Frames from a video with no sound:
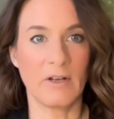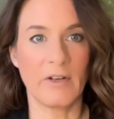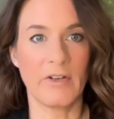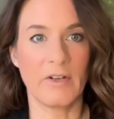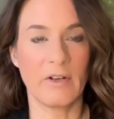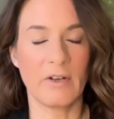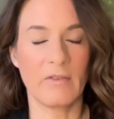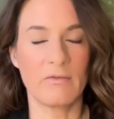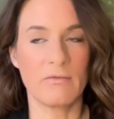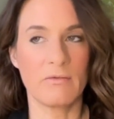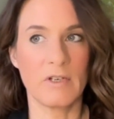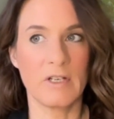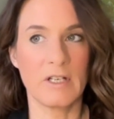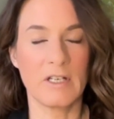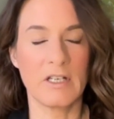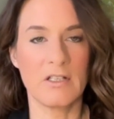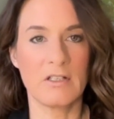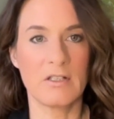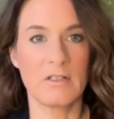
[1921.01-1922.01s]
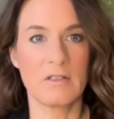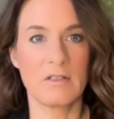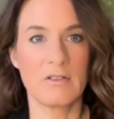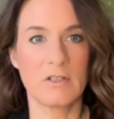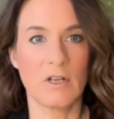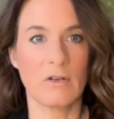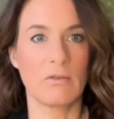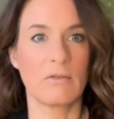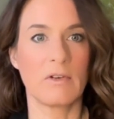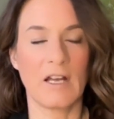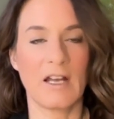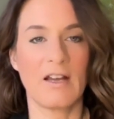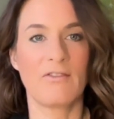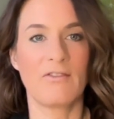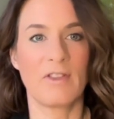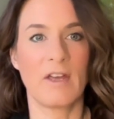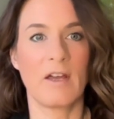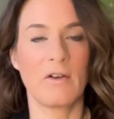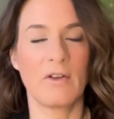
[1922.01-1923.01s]
I really don't
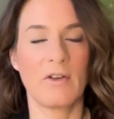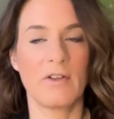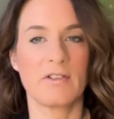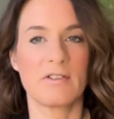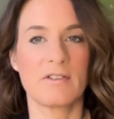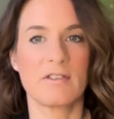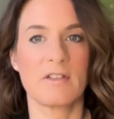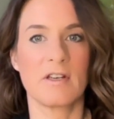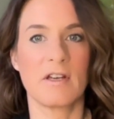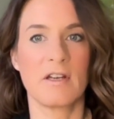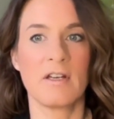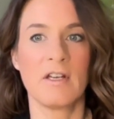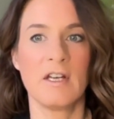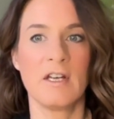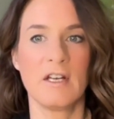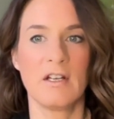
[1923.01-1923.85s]
have that answer.